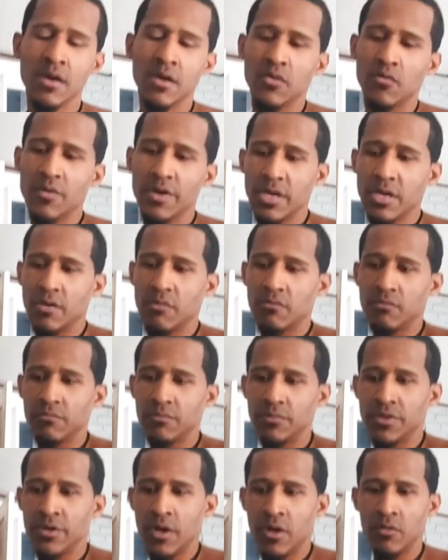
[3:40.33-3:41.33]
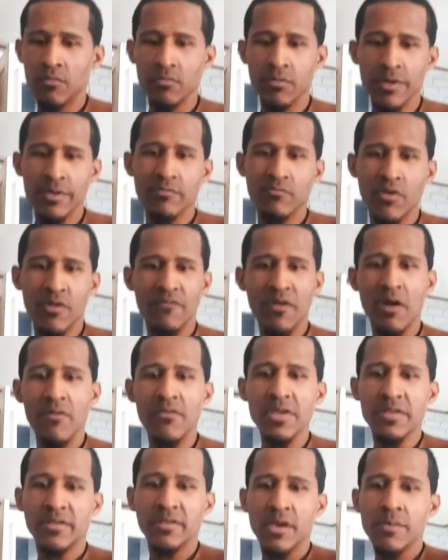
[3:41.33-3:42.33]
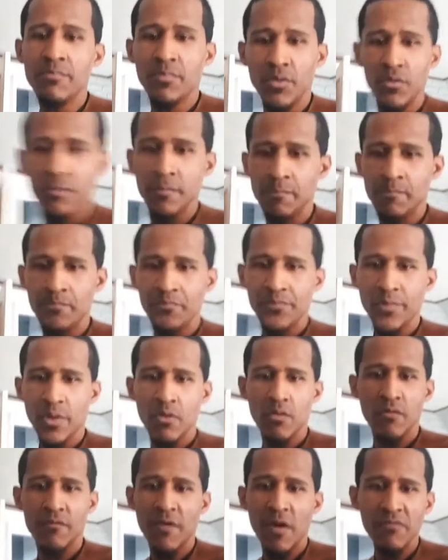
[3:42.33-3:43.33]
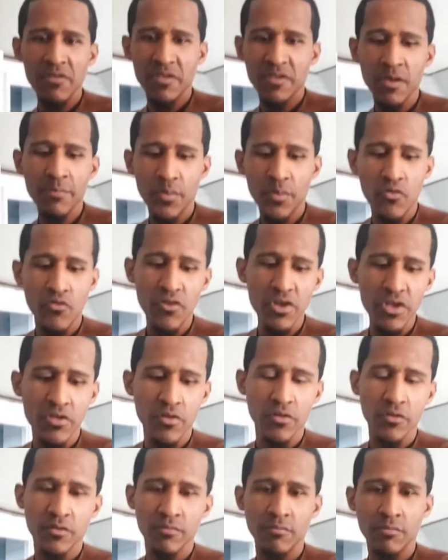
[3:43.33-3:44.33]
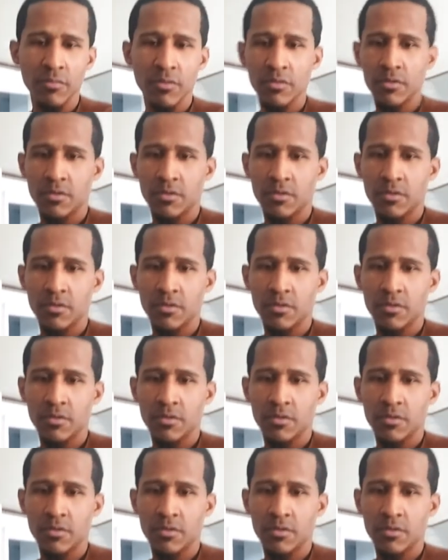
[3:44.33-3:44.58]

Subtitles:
We're very simple. We're very simple creatures.